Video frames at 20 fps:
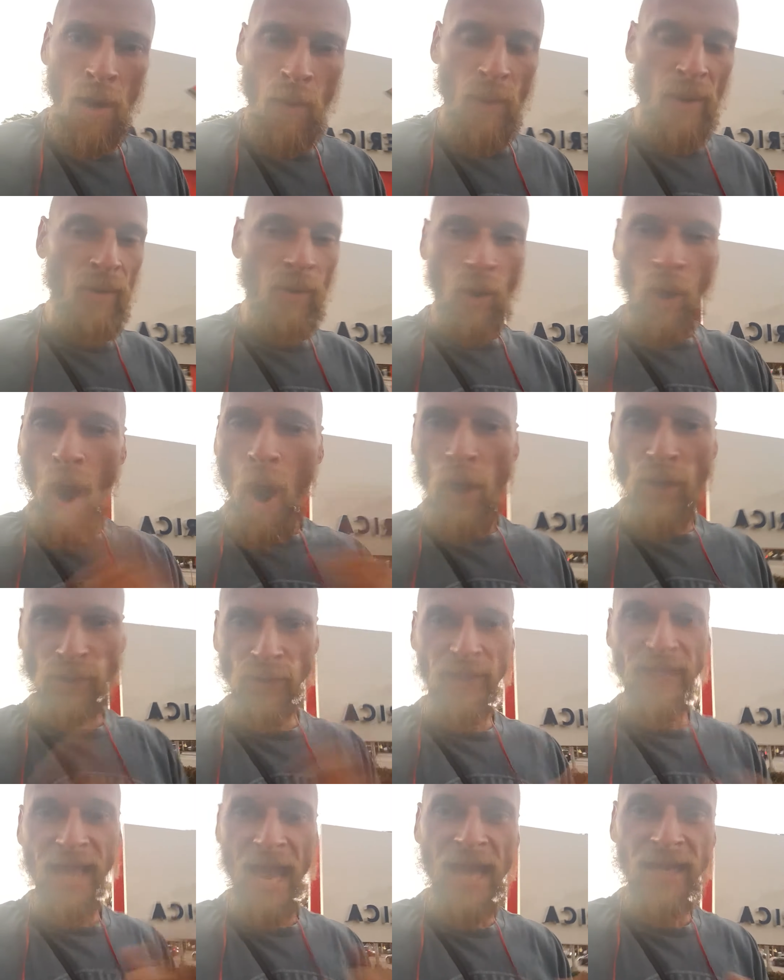We were all
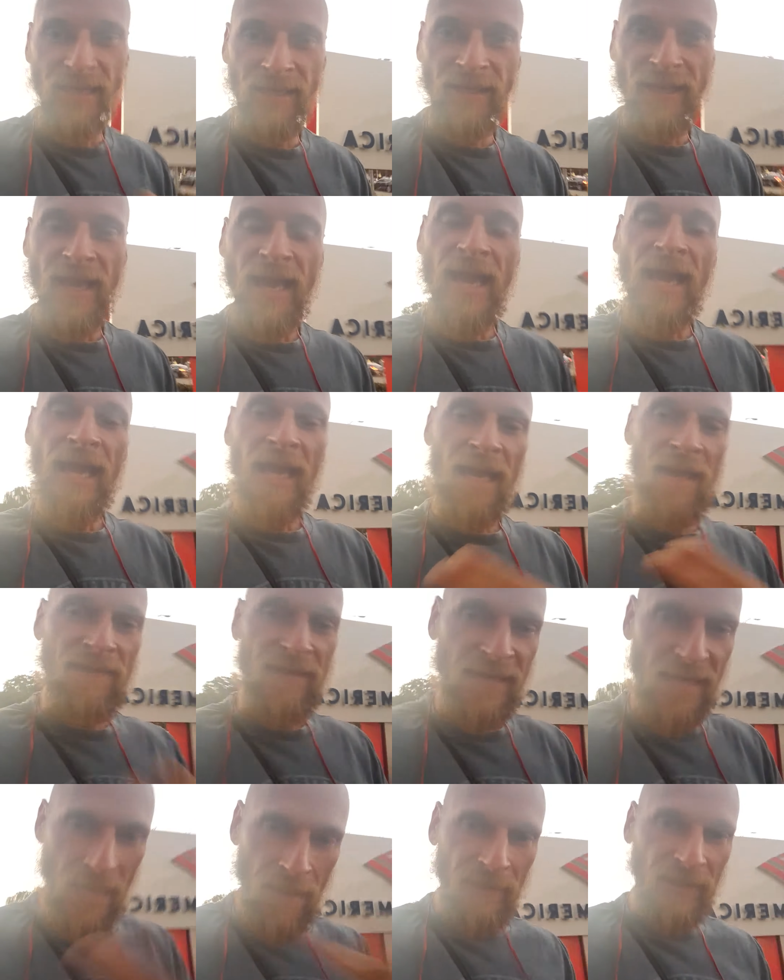created in
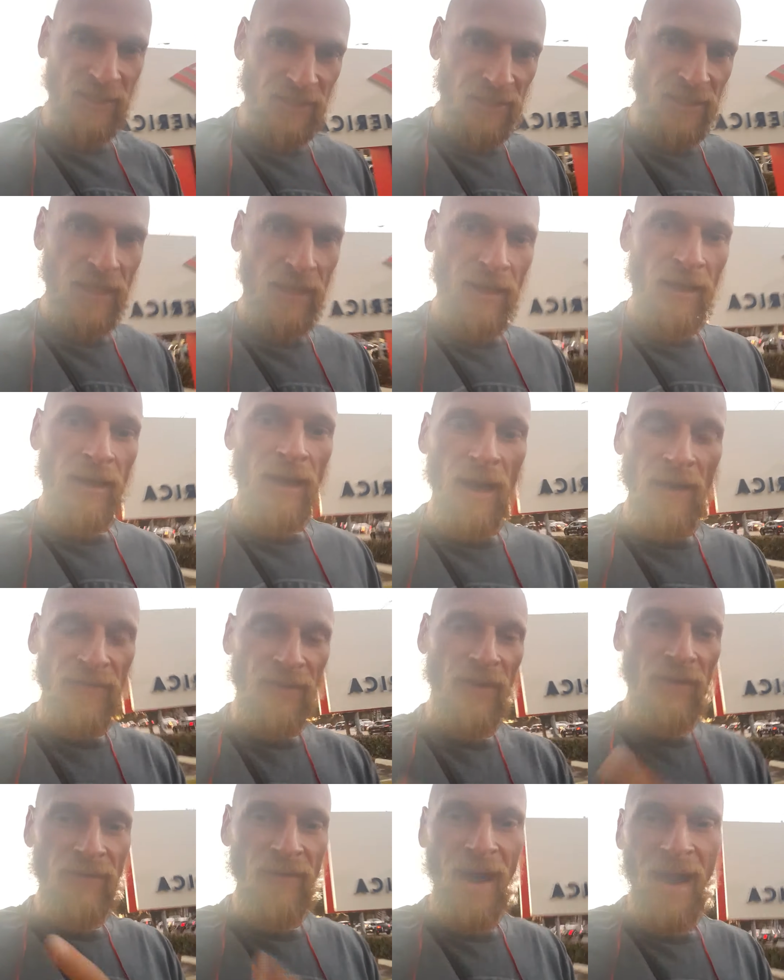the image of
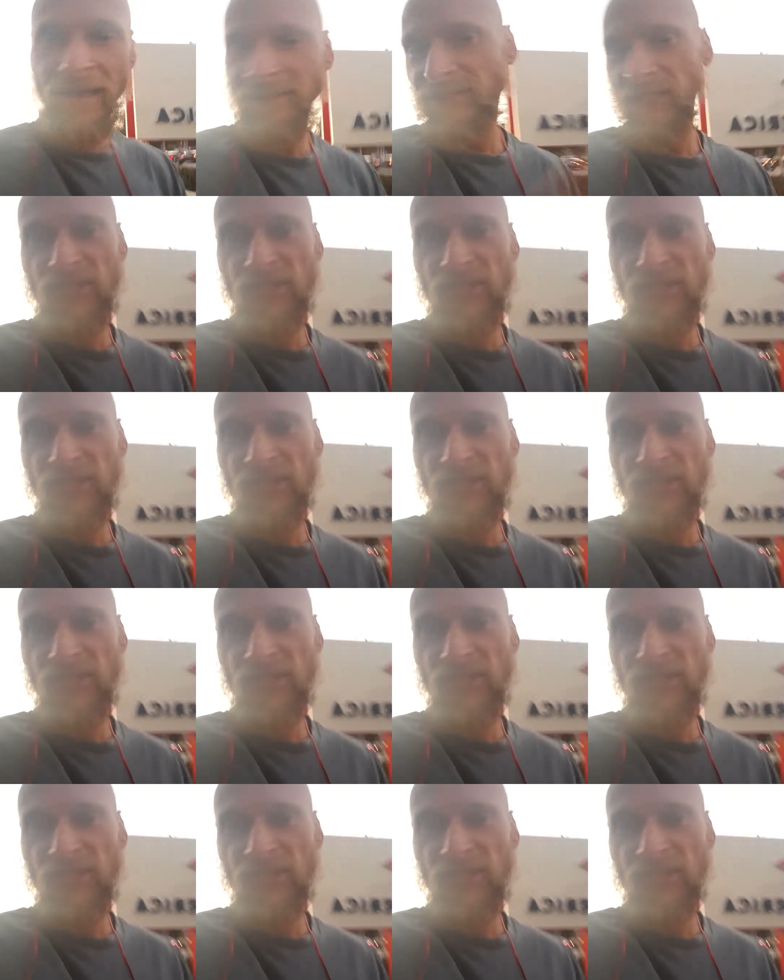the divine.